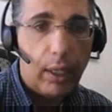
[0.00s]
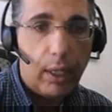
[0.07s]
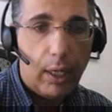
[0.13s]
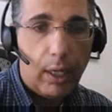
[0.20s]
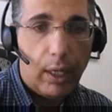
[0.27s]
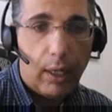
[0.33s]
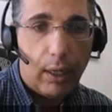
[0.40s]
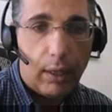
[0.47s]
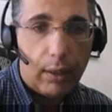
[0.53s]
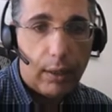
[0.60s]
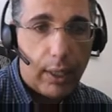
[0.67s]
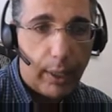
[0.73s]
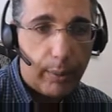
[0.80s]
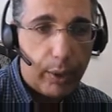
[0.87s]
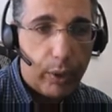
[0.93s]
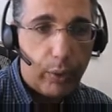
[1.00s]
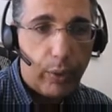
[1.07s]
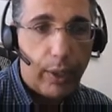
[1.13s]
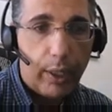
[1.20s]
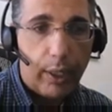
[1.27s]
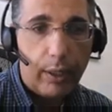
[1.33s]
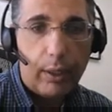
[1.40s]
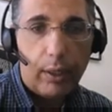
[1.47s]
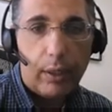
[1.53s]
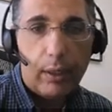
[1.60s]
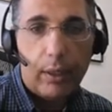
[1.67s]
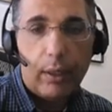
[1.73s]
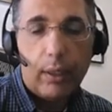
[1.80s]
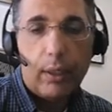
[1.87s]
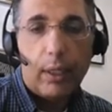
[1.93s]
step 2 here.
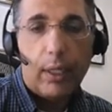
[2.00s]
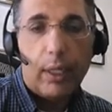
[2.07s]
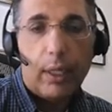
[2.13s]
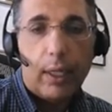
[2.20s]
Now